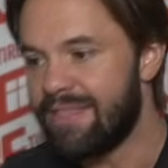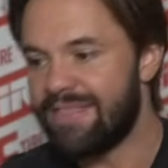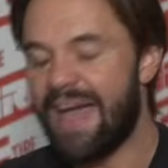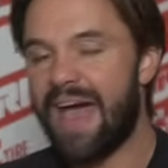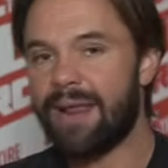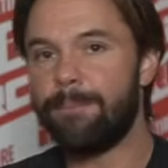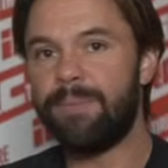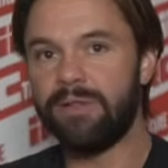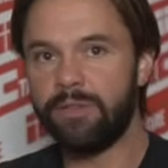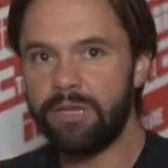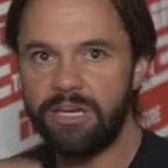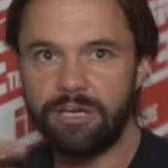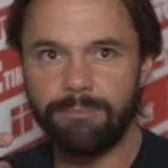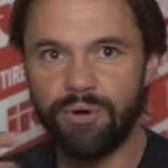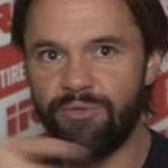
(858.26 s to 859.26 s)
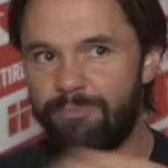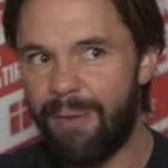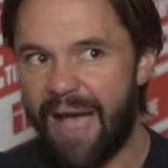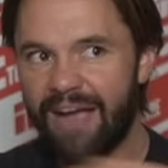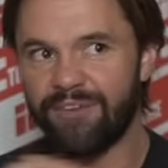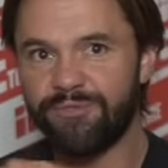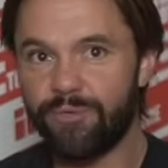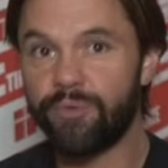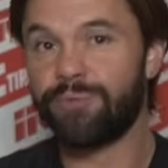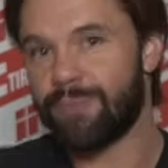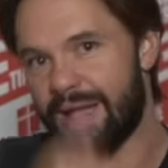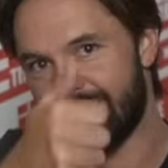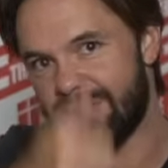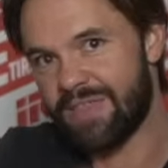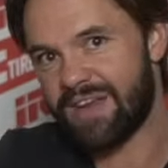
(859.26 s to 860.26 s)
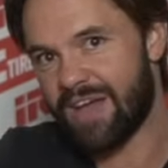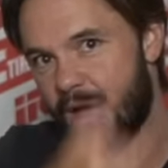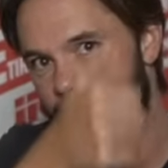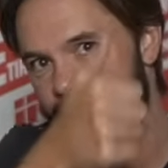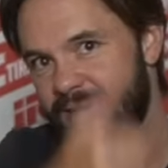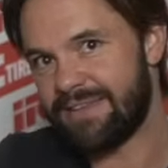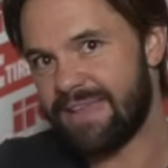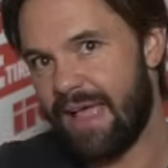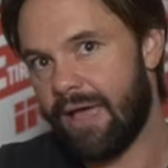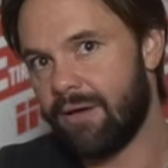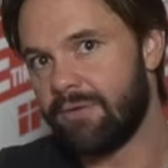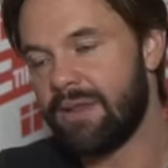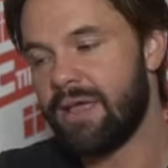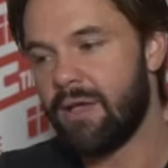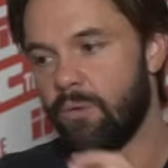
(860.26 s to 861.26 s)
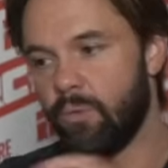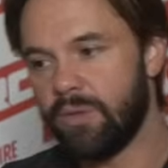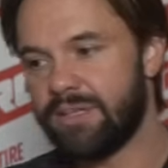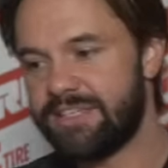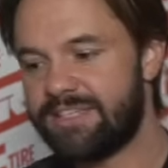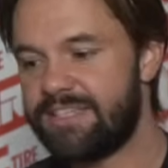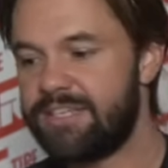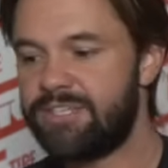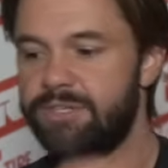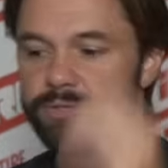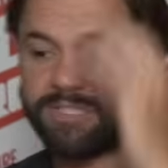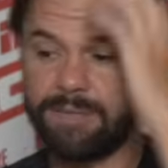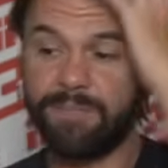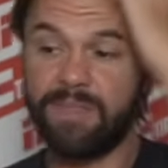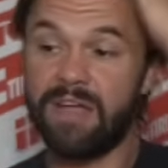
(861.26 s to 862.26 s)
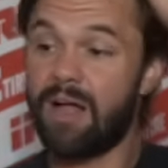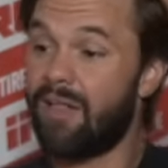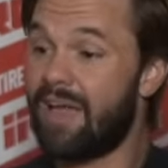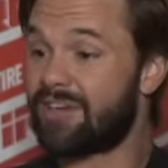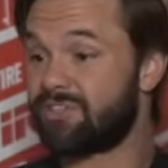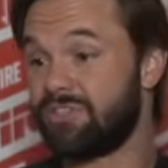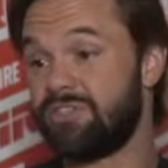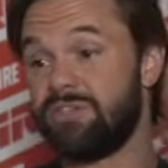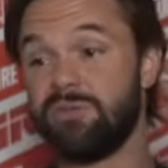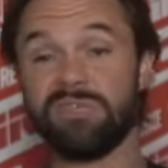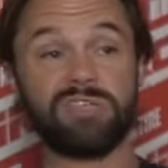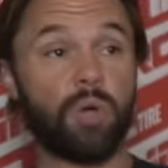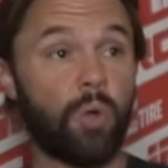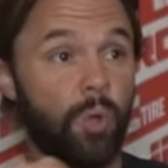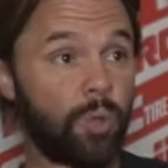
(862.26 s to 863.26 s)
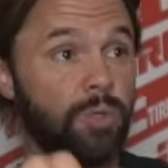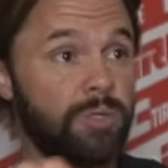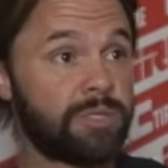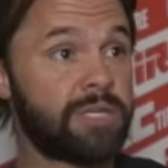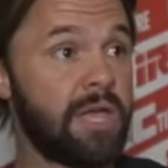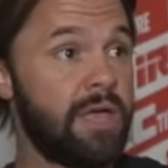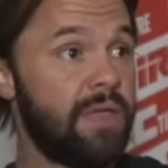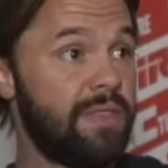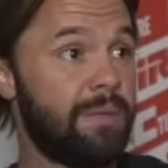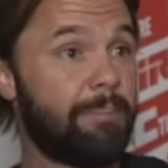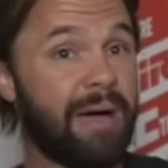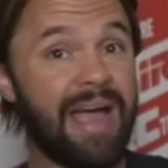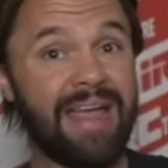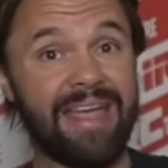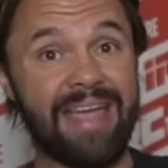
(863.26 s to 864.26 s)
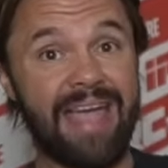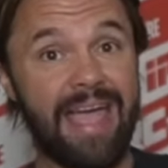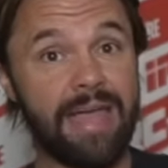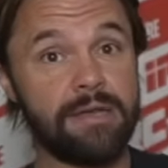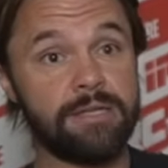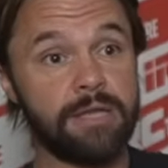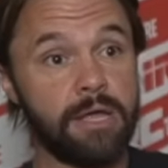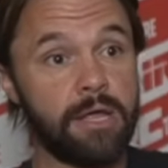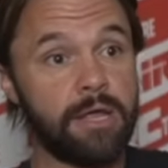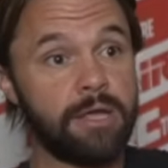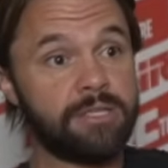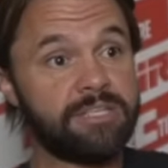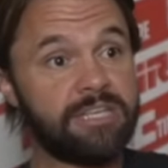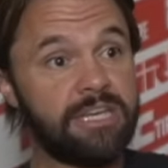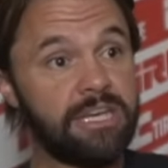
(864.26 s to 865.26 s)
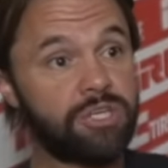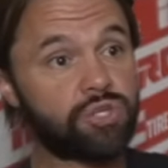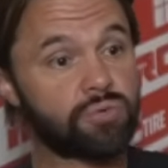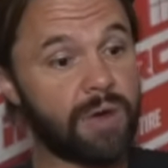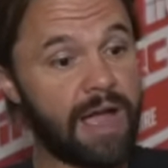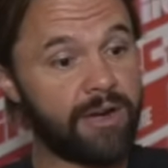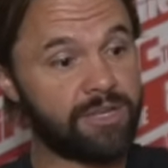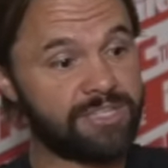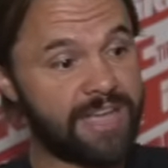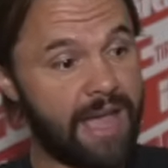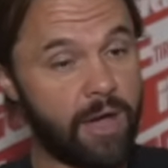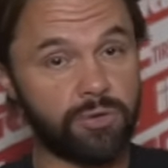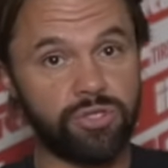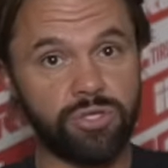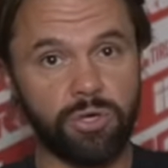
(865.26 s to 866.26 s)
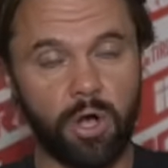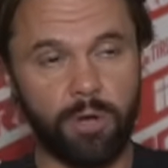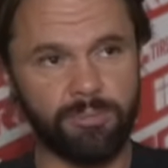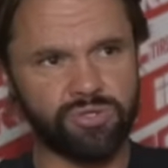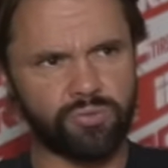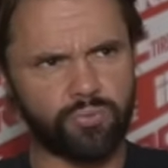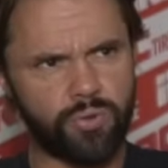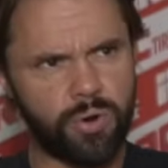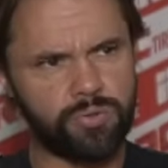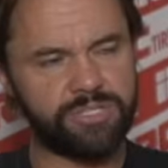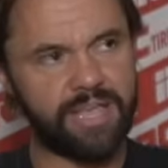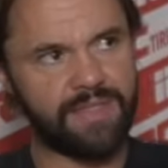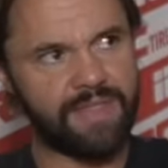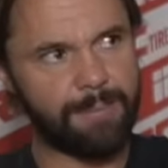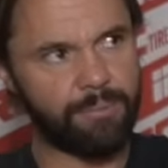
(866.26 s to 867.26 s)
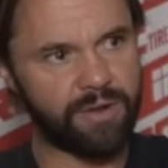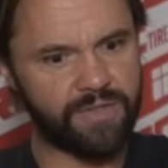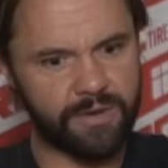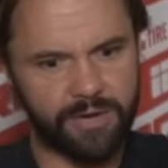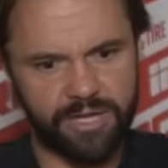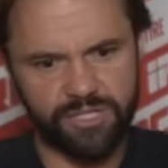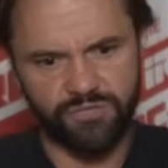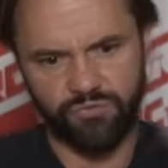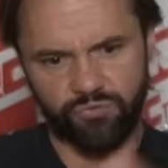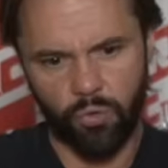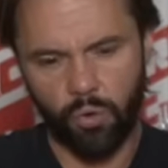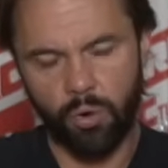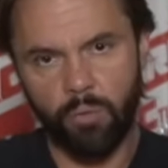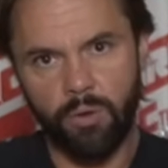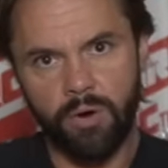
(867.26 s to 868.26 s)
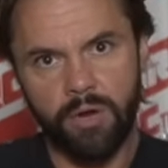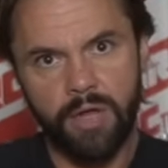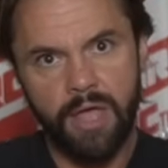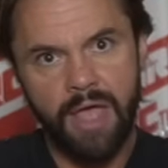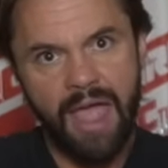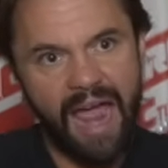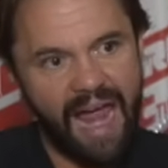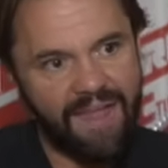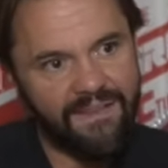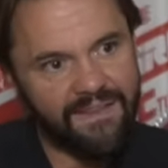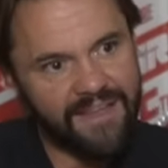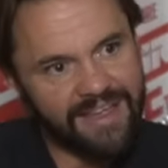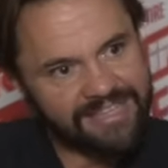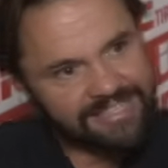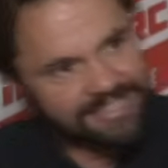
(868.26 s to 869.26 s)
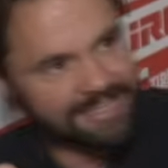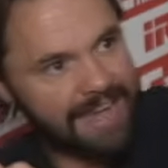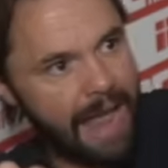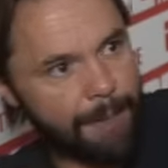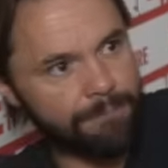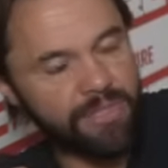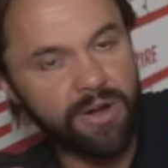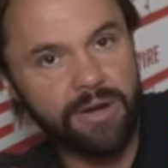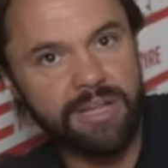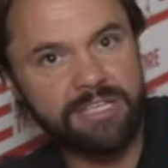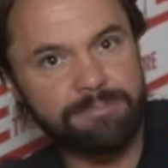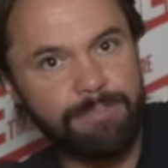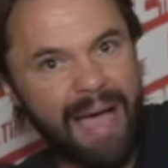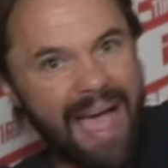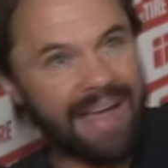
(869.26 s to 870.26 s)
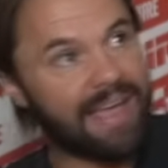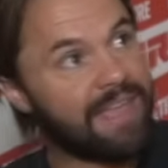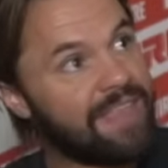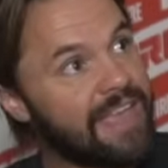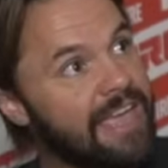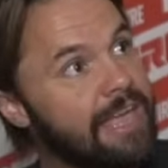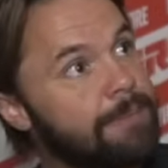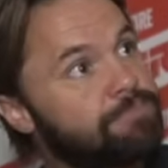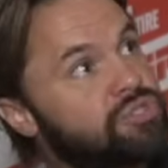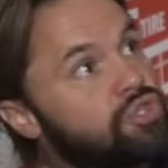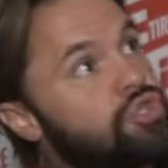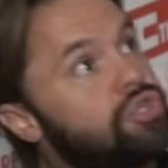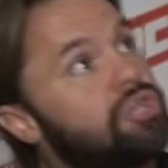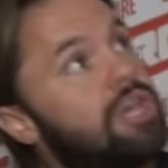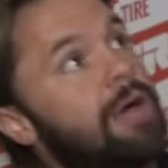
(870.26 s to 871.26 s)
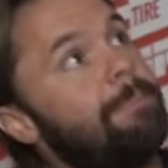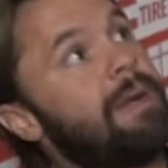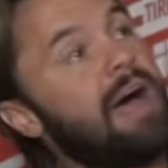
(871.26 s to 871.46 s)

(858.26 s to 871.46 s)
that ability to move back and forth rather than up and down will assist you. Something I'll actually do is hold the bike and teach riders how to almost rotate. They bring their knees forward and then they snap their knees back, and the hips should come